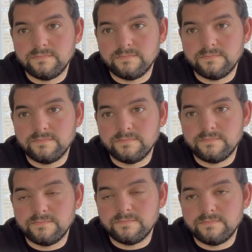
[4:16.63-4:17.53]

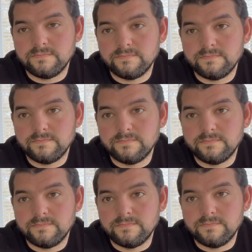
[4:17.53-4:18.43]

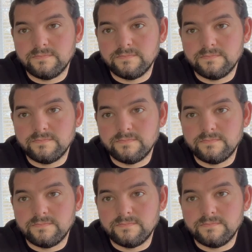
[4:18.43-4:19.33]

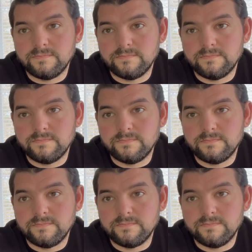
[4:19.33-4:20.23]

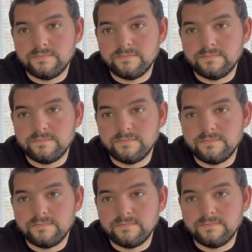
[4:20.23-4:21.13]

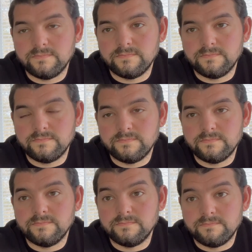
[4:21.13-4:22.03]

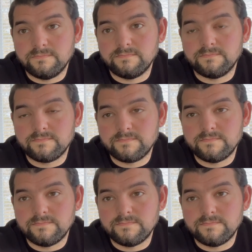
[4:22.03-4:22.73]
[no speech]